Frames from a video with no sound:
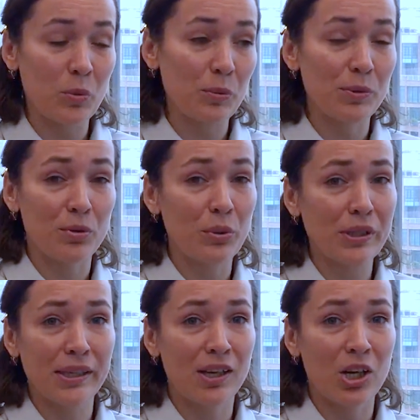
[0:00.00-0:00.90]
It will be
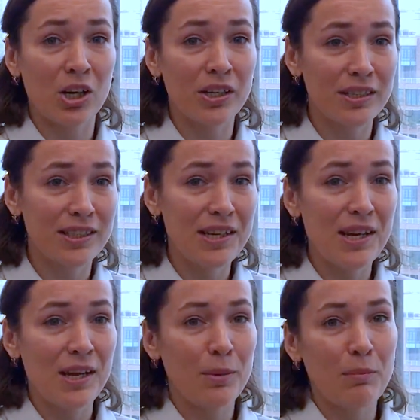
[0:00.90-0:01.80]
really hard
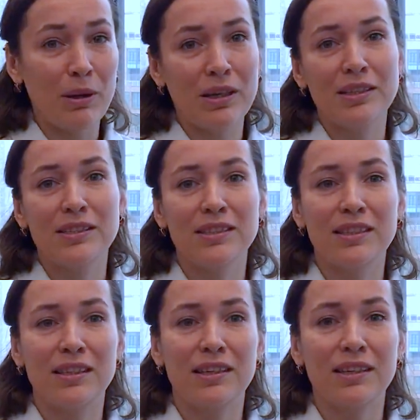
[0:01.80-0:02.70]

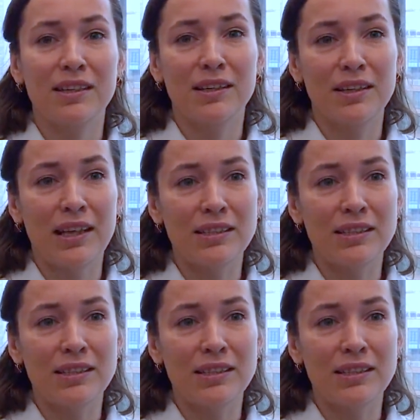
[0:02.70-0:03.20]
but uh,